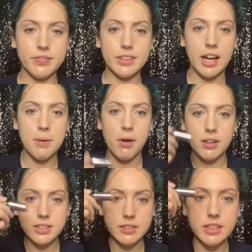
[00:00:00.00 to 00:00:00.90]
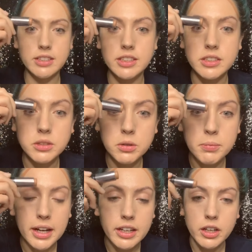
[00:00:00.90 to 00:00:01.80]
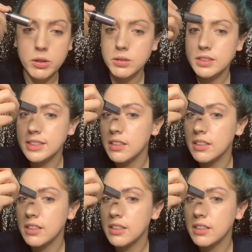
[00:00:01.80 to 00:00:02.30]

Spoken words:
I'm also going to do my nose